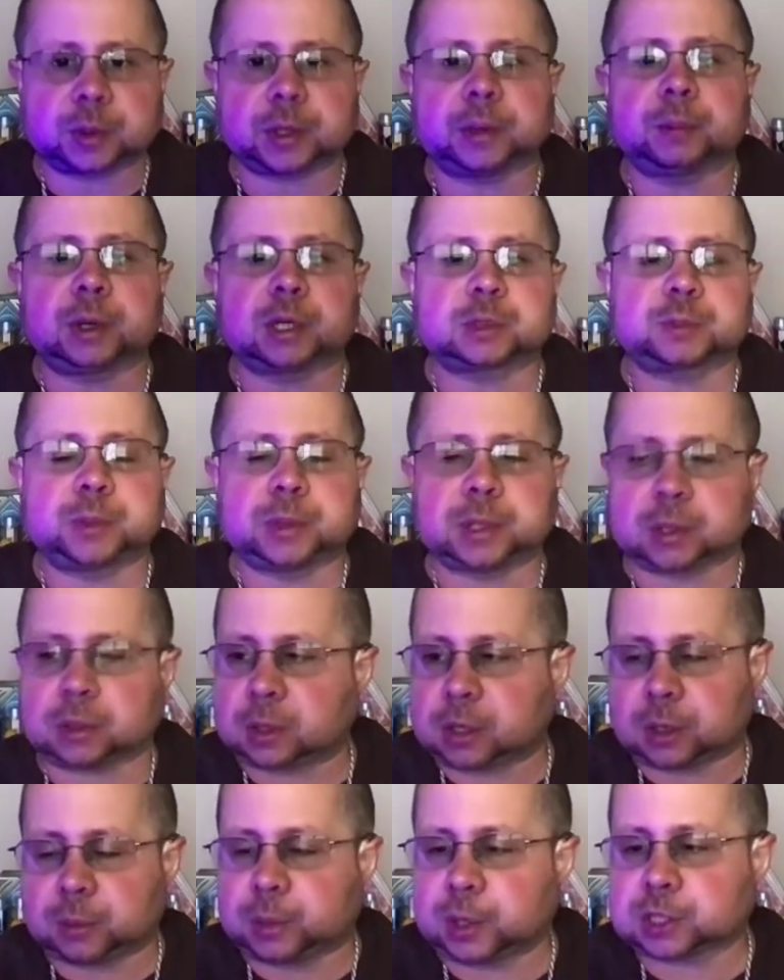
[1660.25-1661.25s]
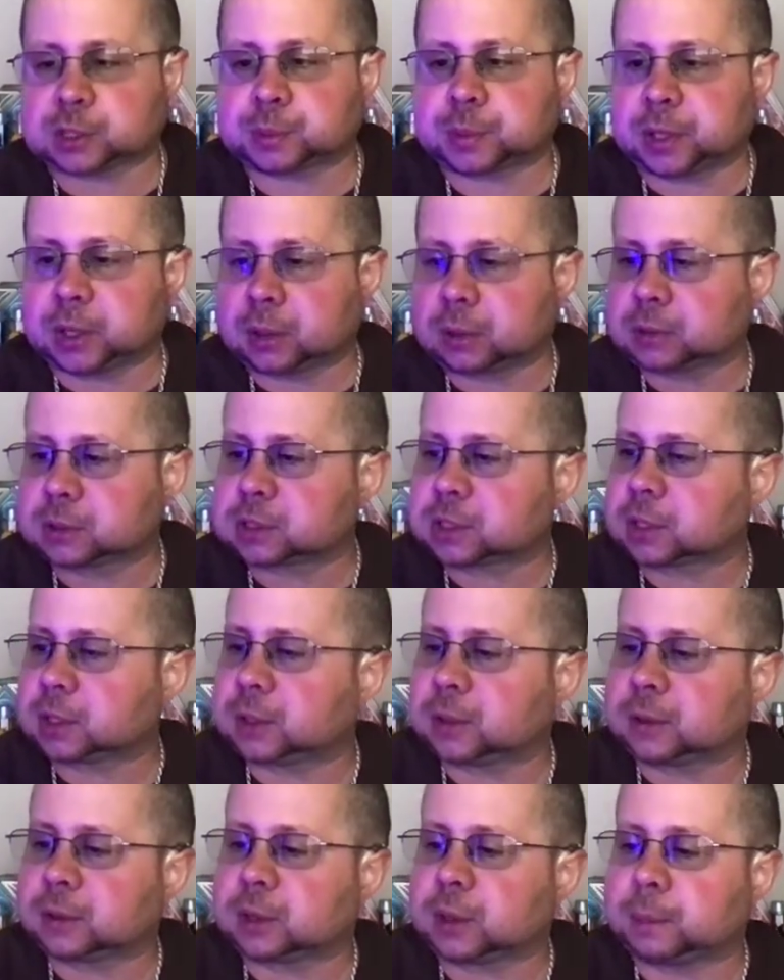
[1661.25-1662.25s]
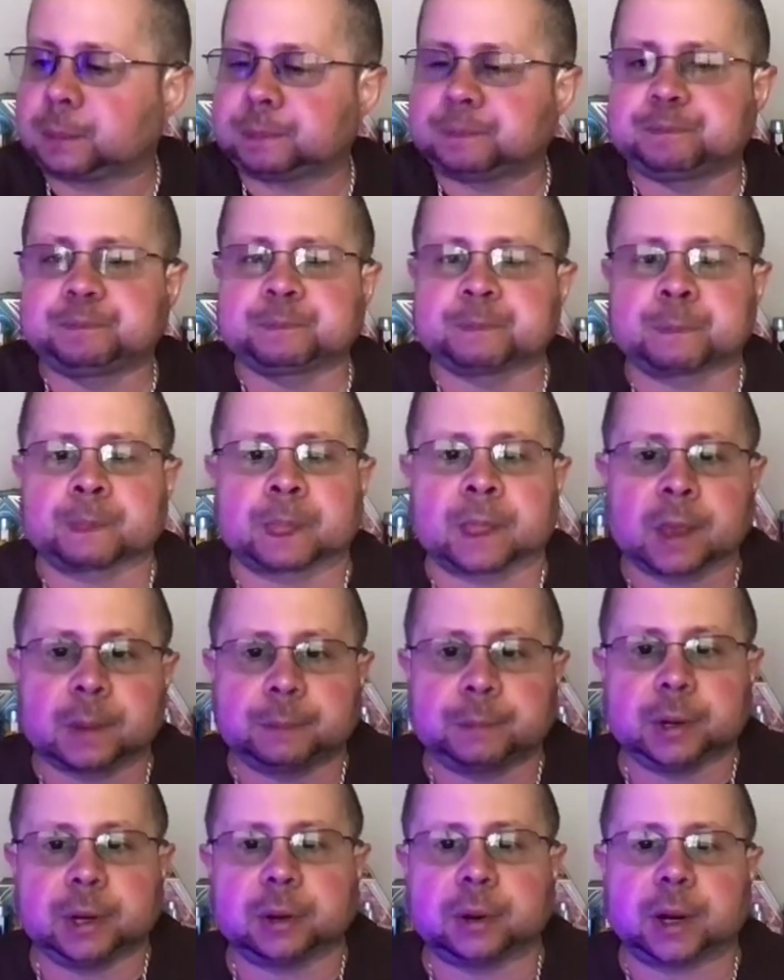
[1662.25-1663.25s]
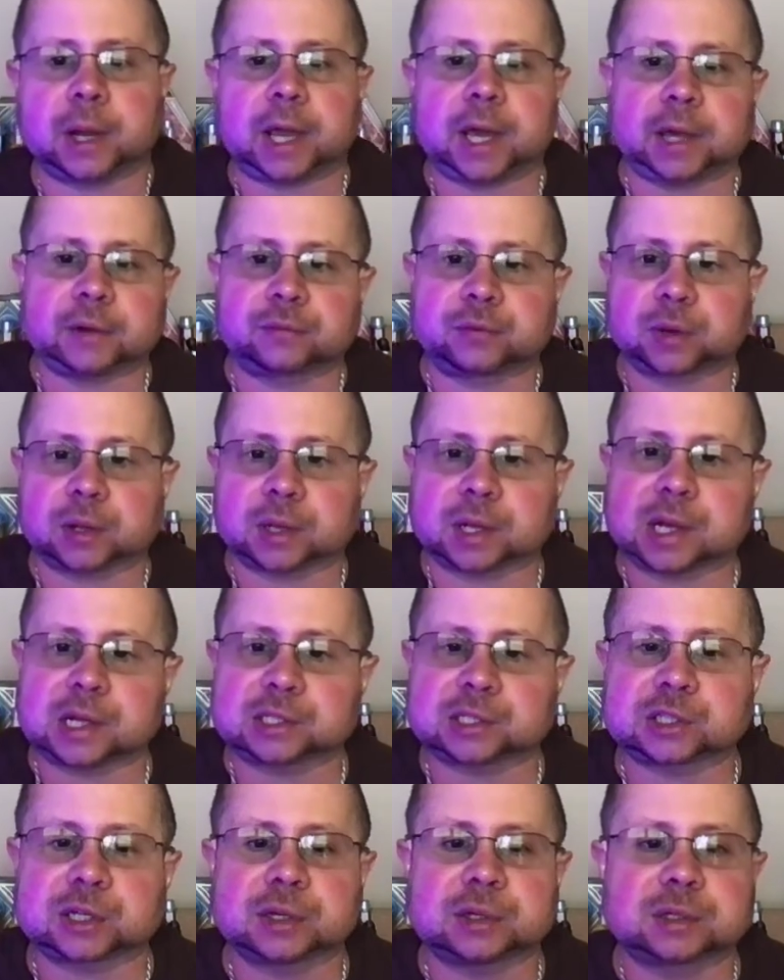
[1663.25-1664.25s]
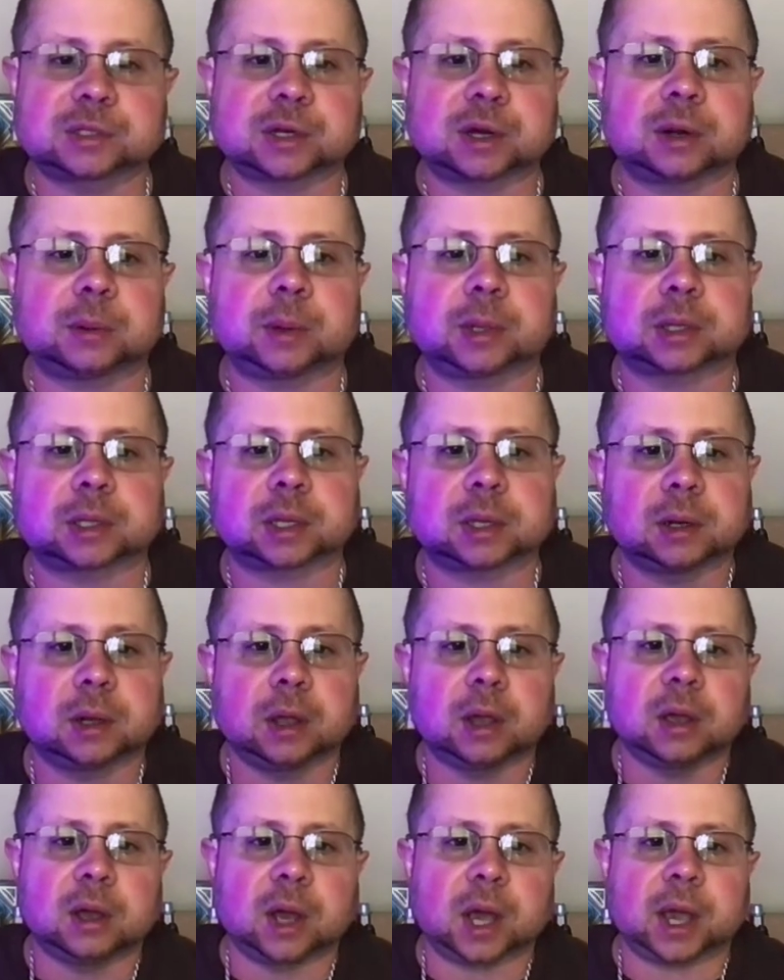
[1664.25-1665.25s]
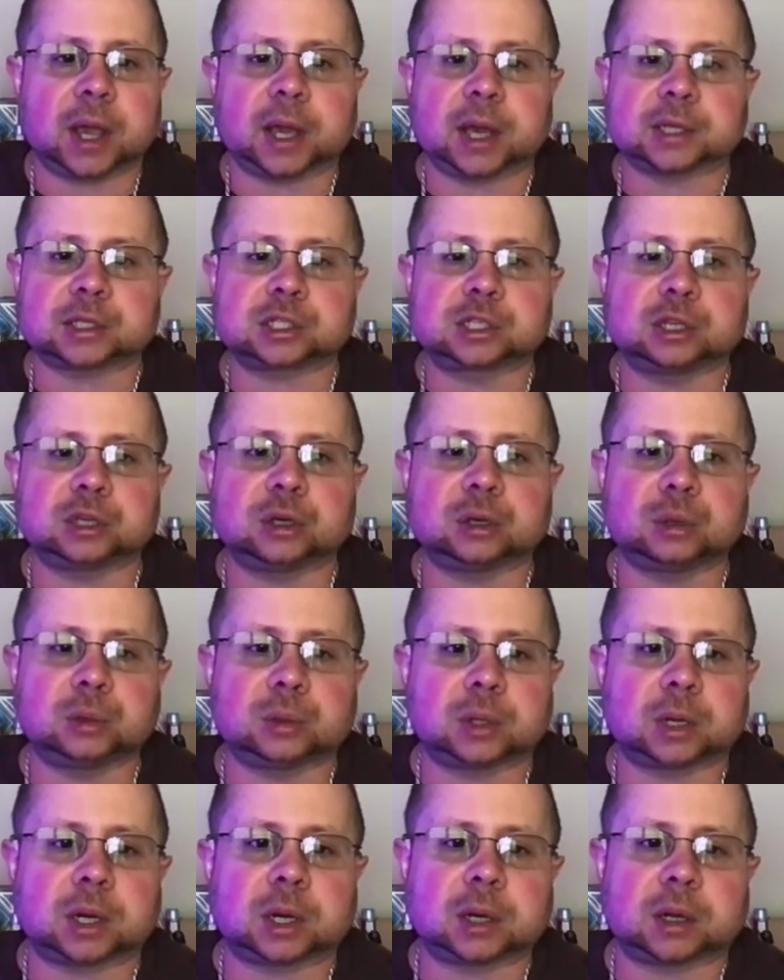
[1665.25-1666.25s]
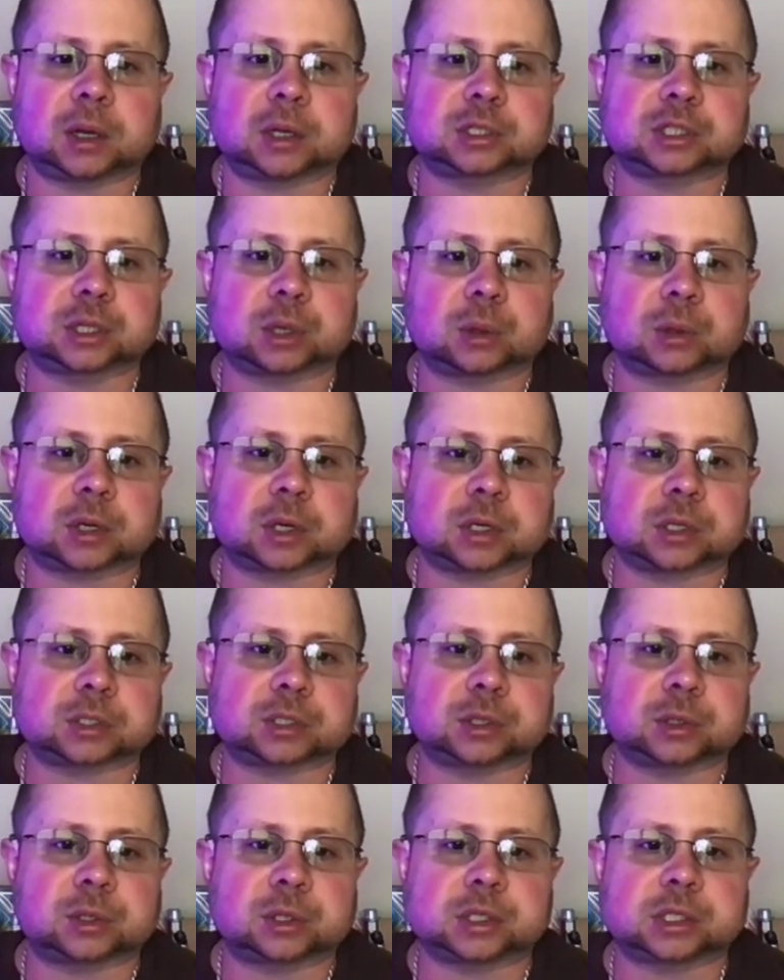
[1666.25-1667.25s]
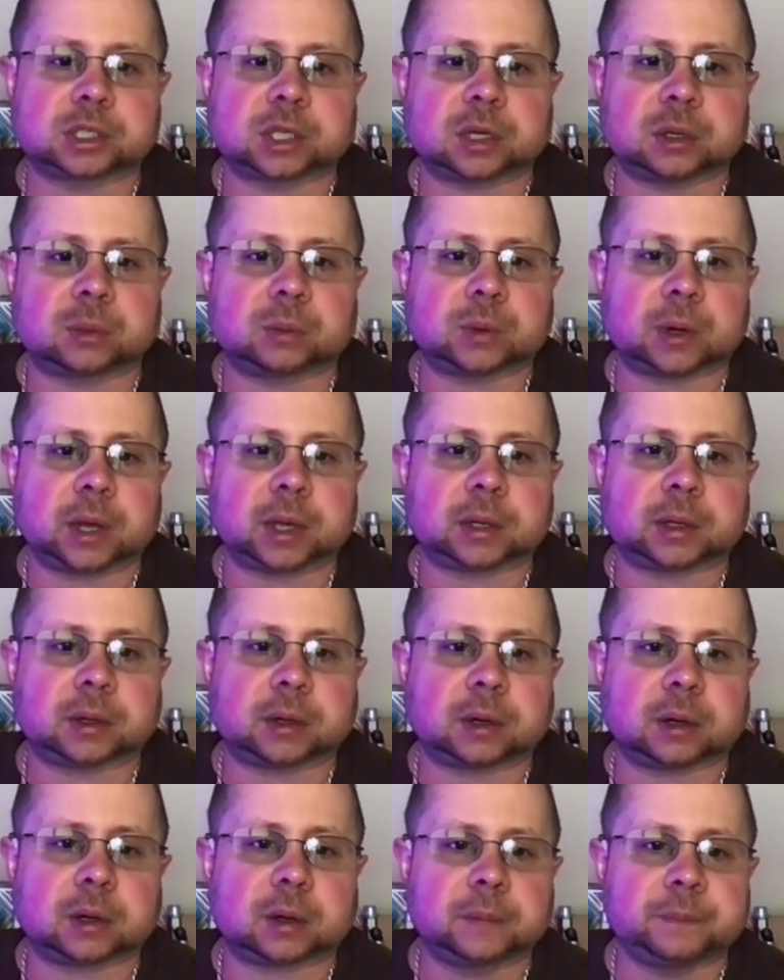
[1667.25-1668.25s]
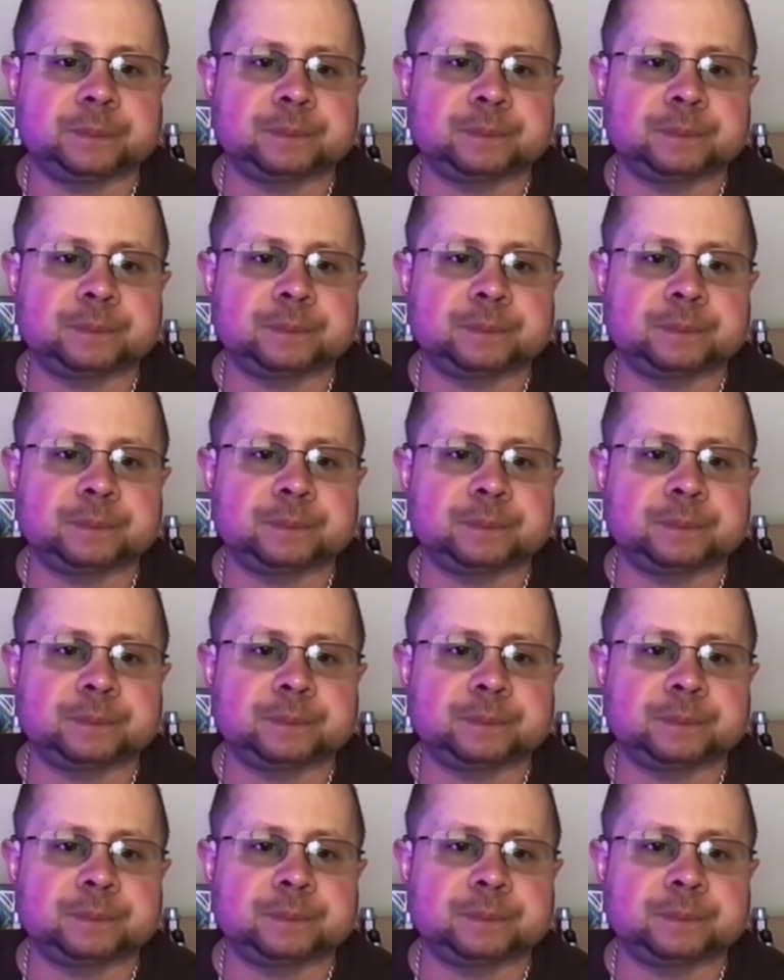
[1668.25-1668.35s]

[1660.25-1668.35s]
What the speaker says: It must be those the beer I had for lunch. I'm sorry about that. I got two Ahsokas, you can see right here.